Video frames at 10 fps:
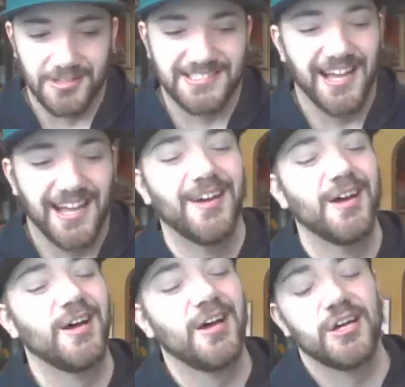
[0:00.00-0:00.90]
and
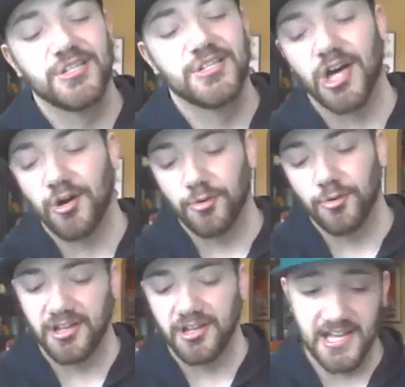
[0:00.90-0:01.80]
44-10.
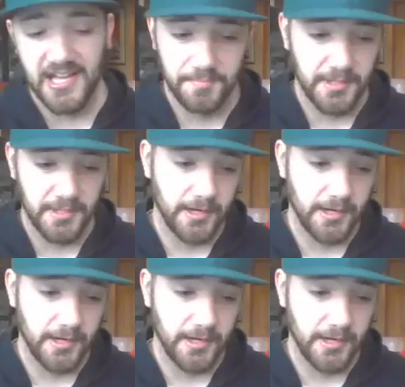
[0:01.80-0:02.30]
So it